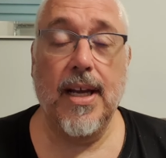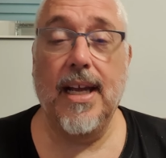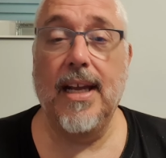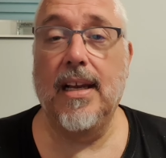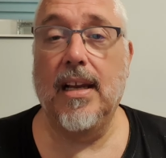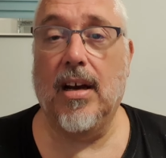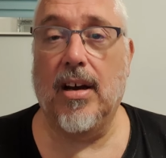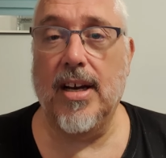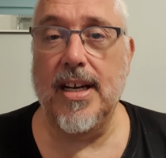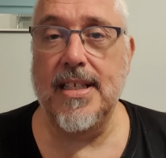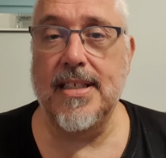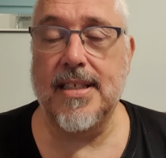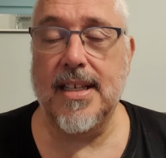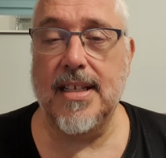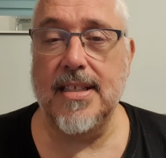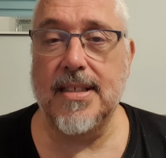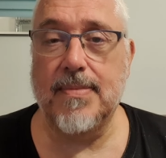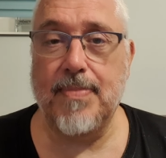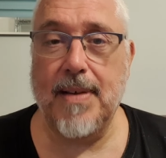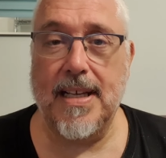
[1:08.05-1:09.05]
he lies
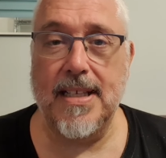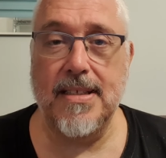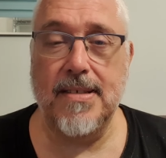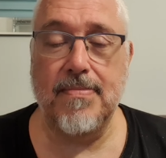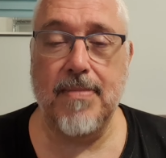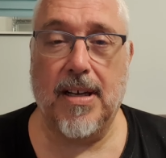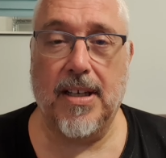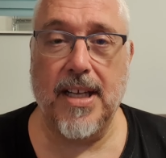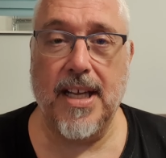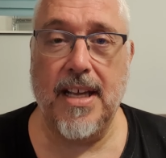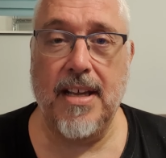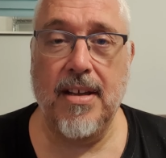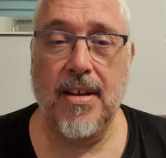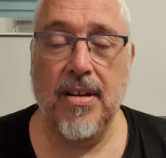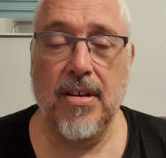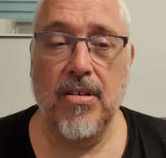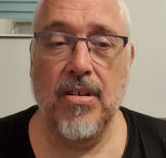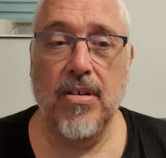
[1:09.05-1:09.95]
and spends money